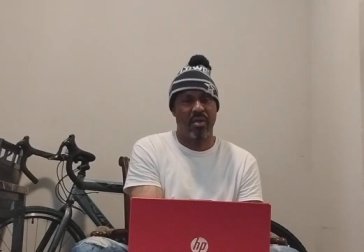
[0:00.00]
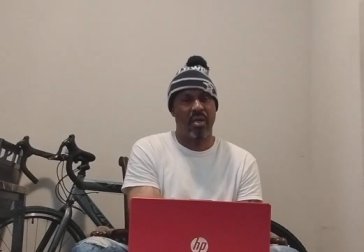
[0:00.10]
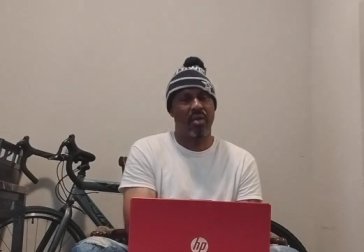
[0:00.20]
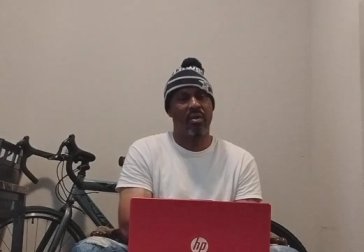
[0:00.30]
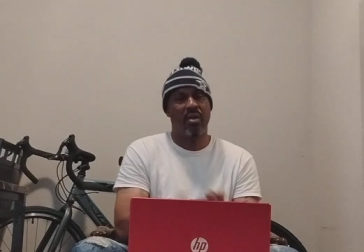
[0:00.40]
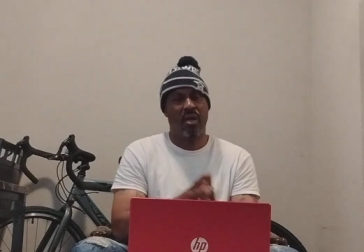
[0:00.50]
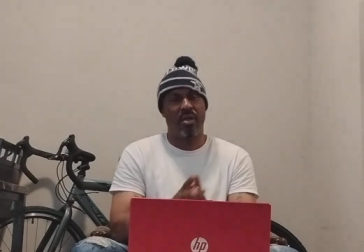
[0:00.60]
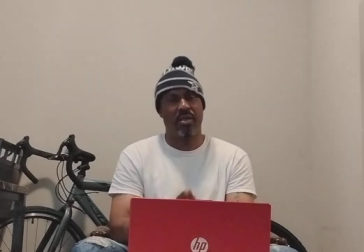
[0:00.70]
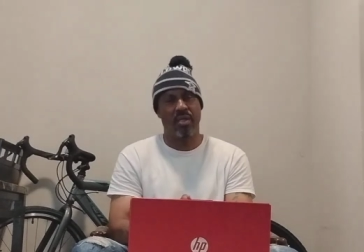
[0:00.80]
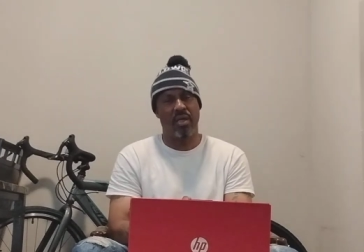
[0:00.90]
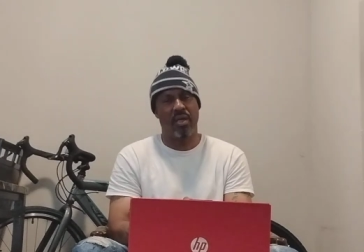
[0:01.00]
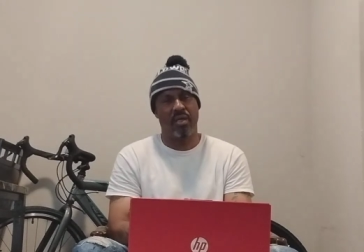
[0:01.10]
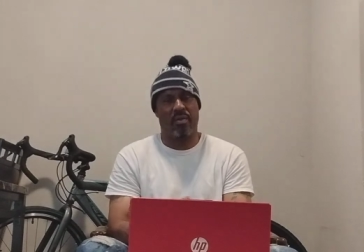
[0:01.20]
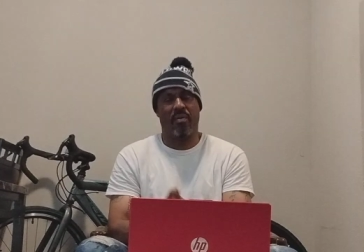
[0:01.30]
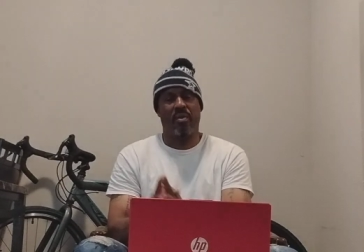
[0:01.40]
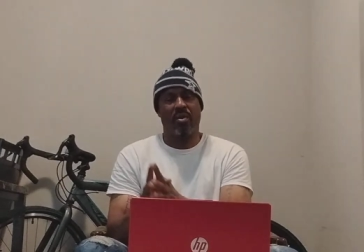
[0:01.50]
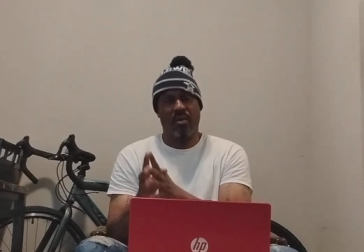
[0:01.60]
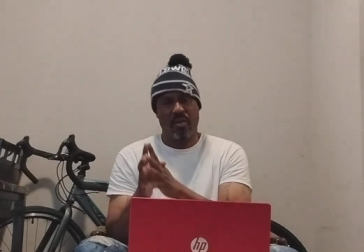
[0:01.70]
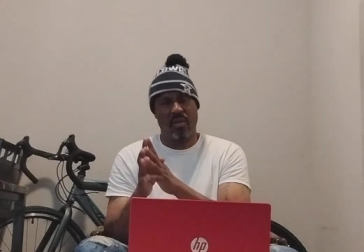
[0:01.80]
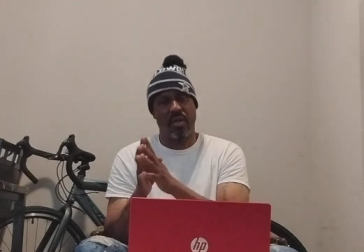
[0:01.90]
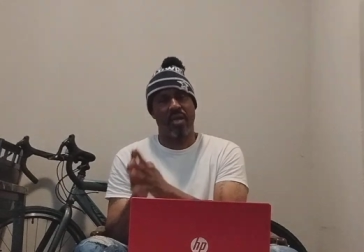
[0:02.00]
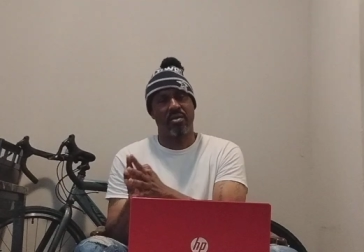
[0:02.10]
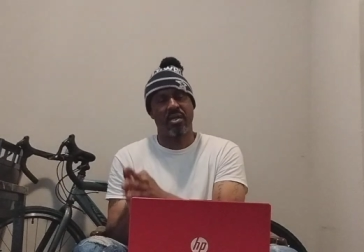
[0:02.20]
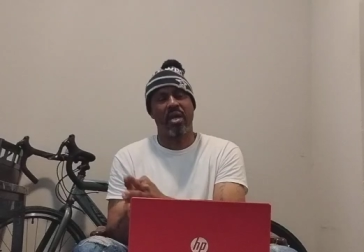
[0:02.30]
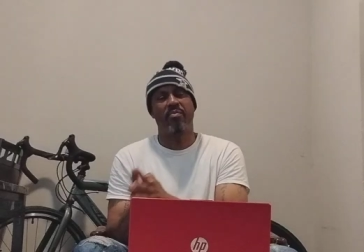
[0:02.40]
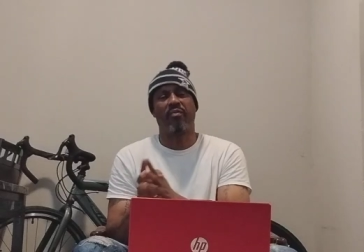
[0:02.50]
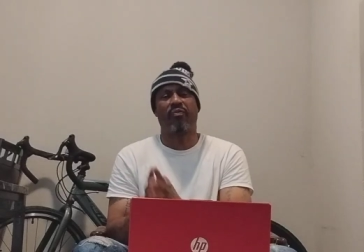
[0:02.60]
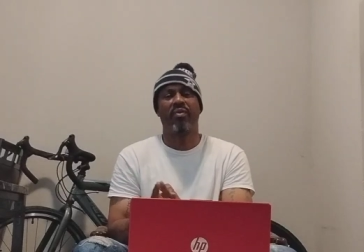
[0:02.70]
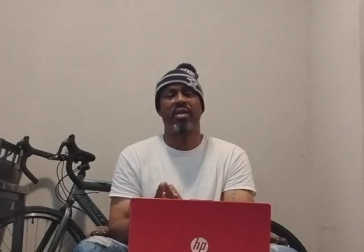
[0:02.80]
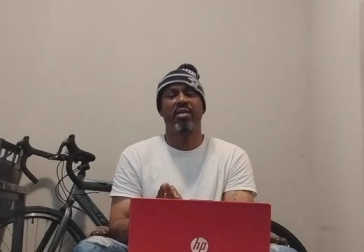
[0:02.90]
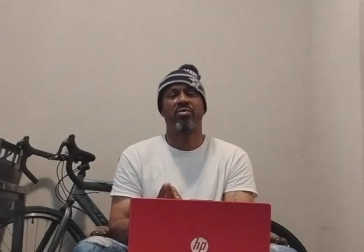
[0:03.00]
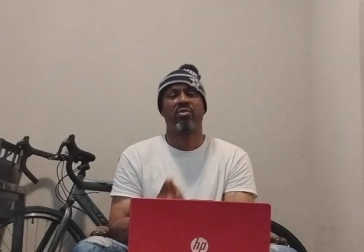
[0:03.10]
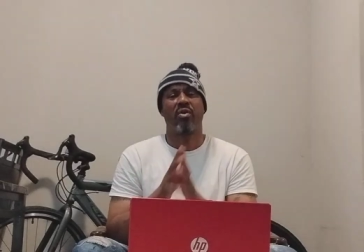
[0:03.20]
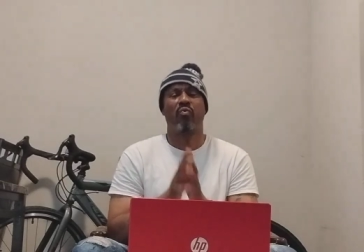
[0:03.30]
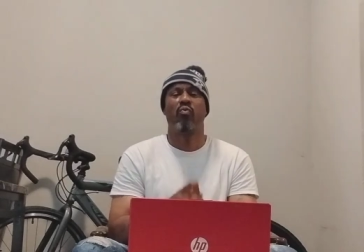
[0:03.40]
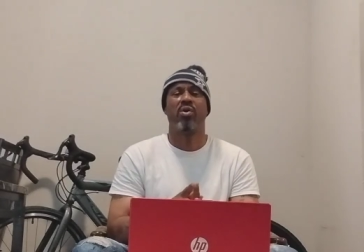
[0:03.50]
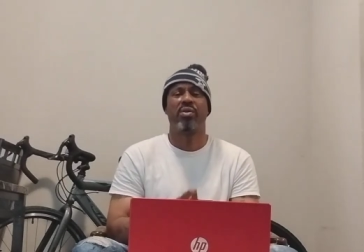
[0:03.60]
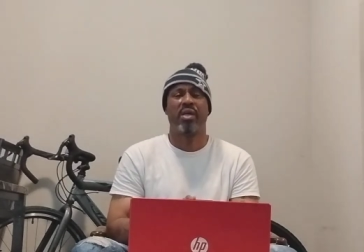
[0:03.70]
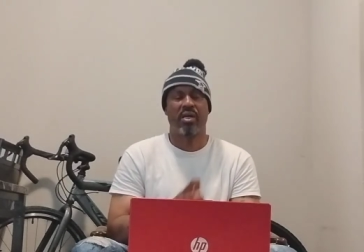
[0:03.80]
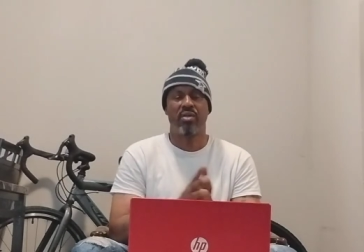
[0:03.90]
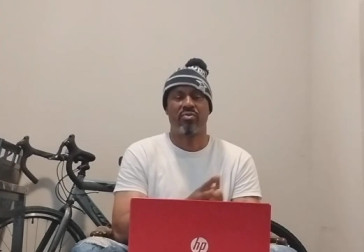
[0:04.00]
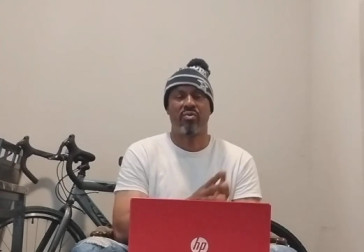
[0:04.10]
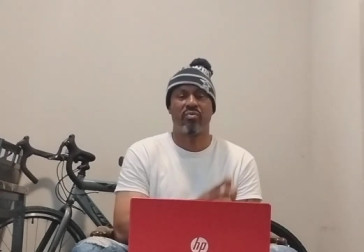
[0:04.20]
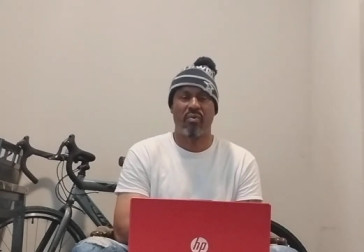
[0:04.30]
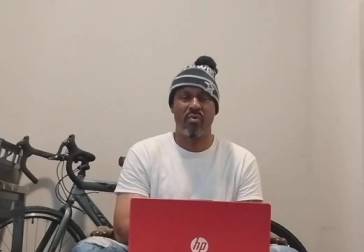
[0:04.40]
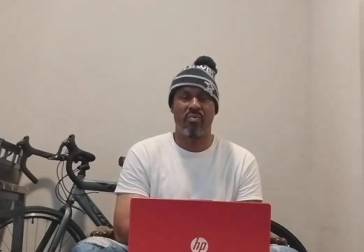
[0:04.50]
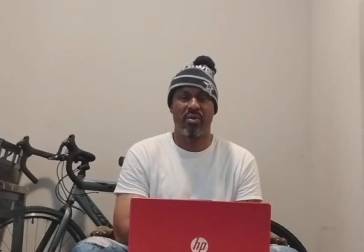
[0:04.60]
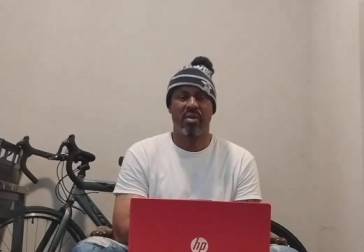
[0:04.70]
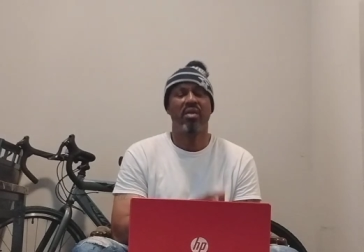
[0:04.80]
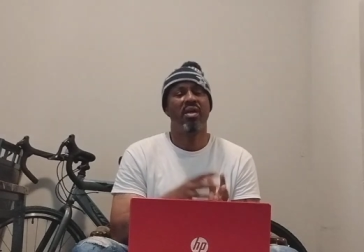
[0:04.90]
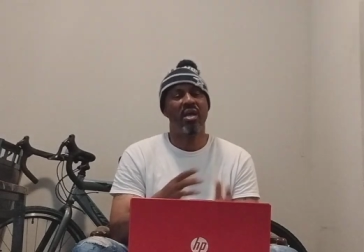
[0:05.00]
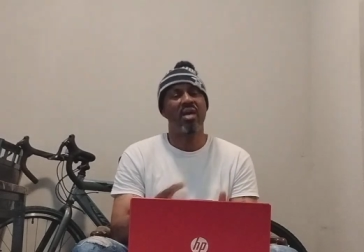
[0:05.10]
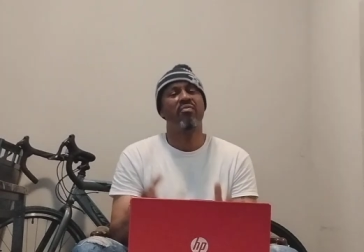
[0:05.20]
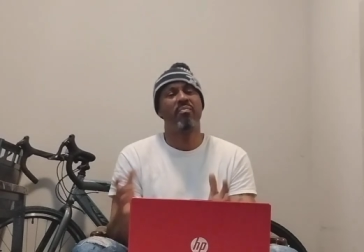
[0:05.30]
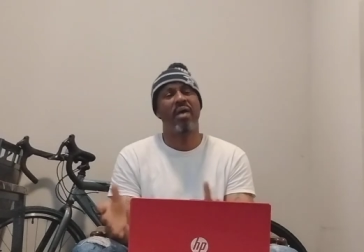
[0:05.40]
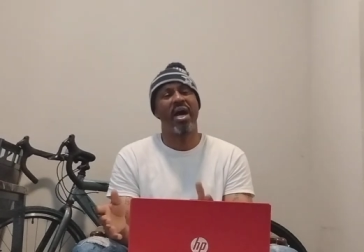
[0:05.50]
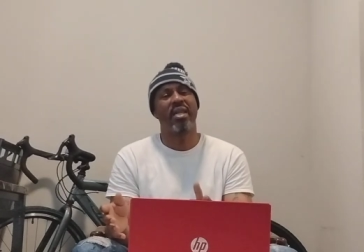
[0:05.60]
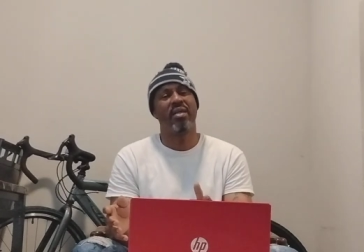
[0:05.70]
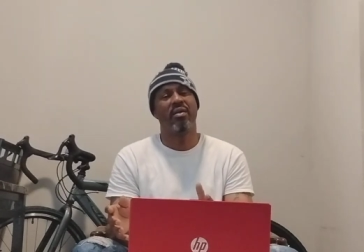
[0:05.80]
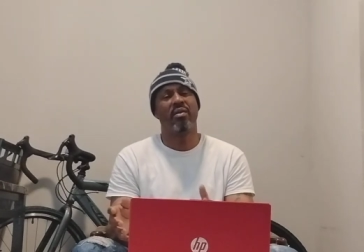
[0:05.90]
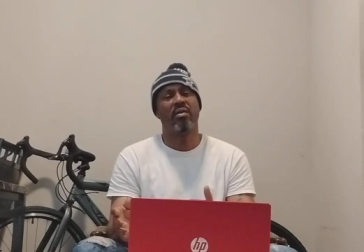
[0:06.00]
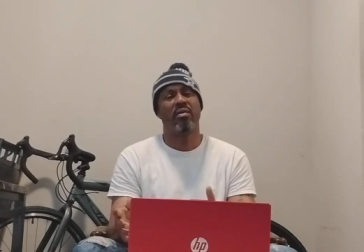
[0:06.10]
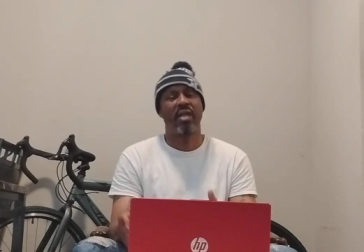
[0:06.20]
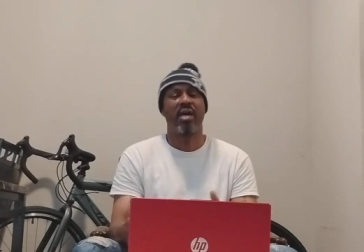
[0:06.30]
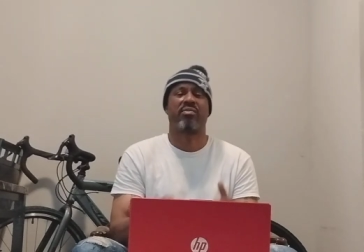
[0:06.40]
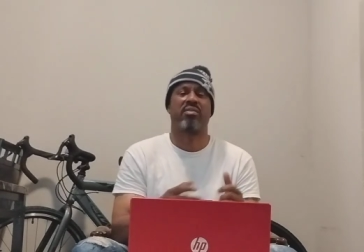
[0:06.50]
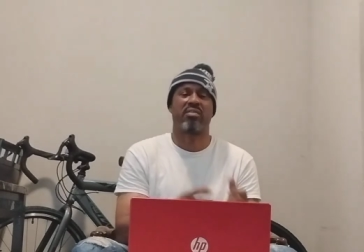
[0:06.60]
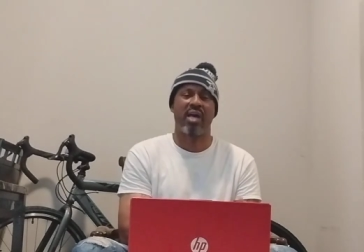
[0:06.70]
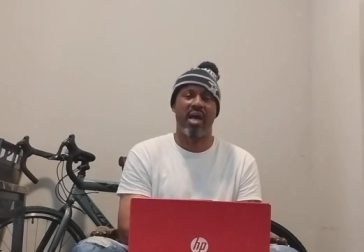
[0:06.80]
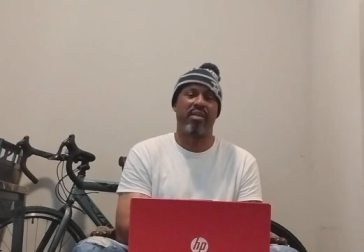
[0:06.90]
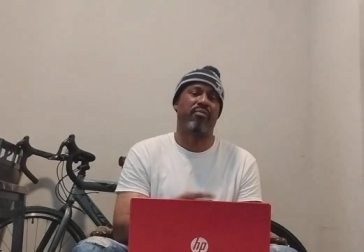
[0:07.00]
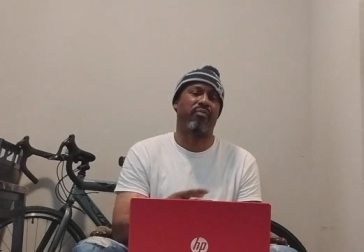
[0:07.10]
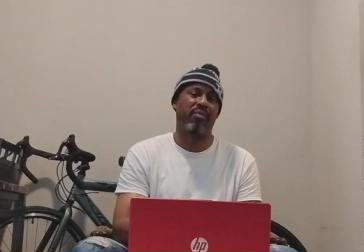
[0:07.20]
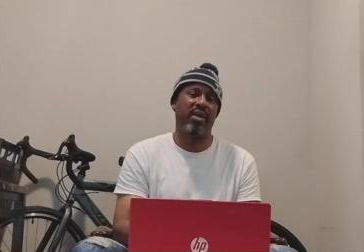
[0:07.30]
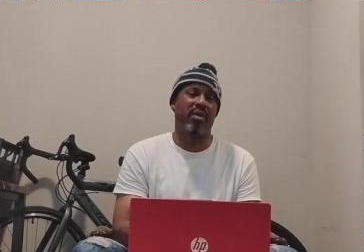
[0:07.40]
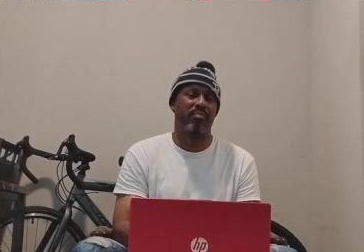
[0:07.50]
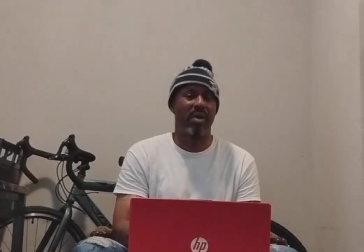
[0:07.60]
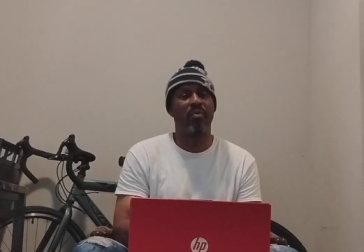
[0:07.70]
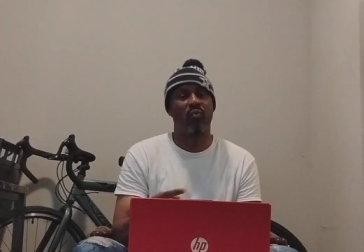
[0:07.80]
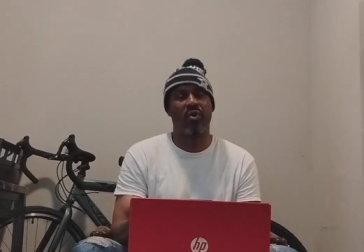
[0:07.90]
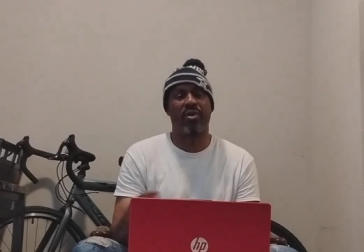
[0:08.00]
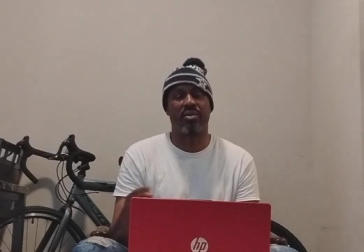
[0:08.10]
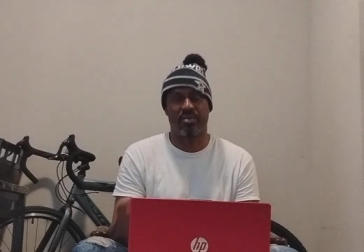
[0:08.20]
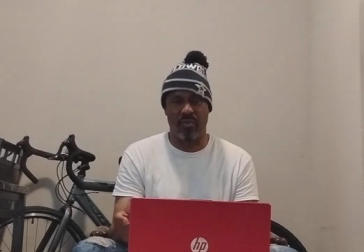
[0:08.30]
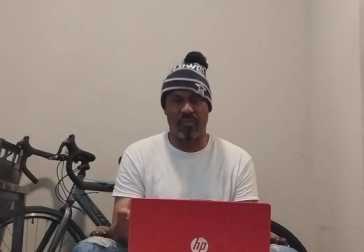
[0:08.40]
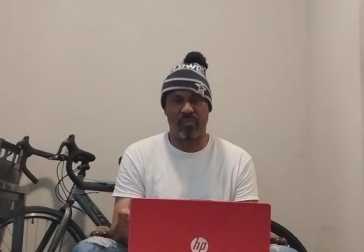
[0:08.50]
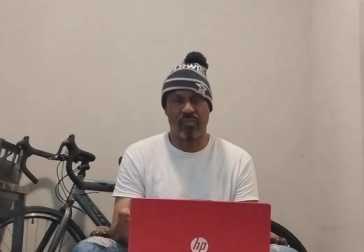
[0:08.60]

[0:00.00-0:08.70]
And again, a lot of times your friends are the one that cut your throat. Everybody likes a solid friend, maybe one or two.